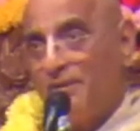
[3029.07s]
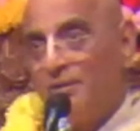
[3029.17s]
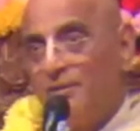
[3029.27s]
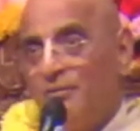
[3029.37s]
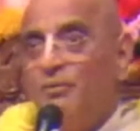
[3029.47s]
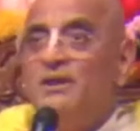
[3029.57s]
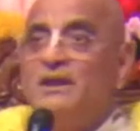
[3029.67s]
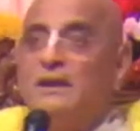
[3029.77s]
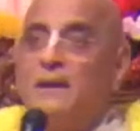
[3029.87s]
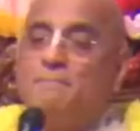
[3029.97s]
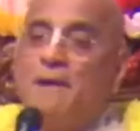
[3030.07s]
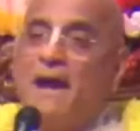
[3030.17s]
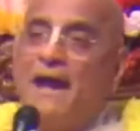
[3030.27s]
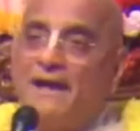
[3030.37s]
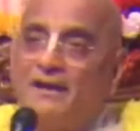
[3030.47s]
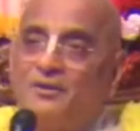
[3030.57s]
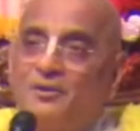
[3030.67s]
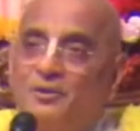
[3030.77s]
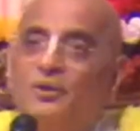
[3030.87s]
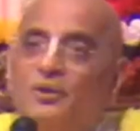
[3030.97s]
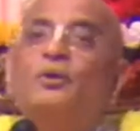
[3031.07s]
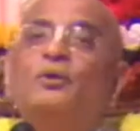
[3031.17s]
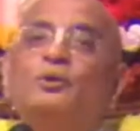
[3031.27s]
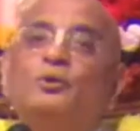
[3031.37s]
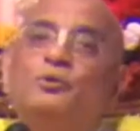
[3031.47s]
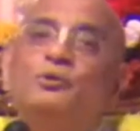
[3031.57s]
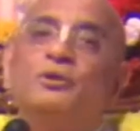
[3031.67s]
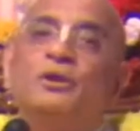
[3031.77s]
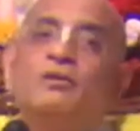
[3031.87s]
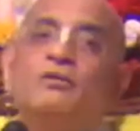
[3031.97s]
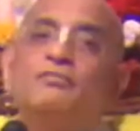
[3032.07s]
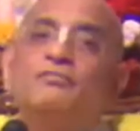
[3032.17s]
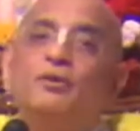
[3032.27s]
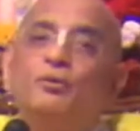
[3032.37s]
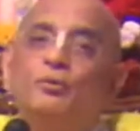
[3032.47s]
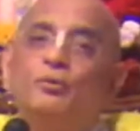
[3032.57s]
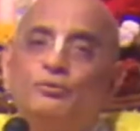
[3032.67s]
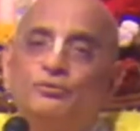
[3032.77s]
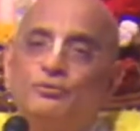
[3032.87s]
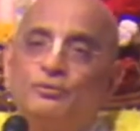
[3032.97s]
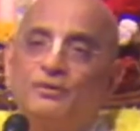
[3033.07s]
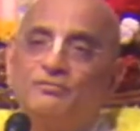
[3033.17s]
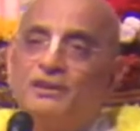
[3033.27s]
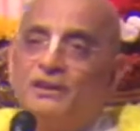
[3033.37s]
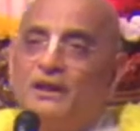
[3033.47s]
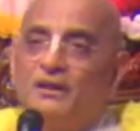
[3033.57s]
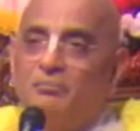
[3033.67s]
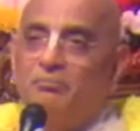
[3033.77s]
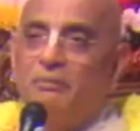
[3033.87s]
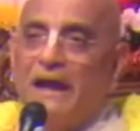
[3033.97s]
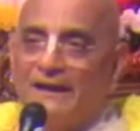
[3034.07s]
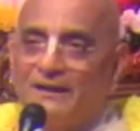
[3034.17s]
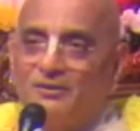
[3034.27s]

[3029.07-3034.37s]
when they came back, Duryodhana refused to give the kingdom back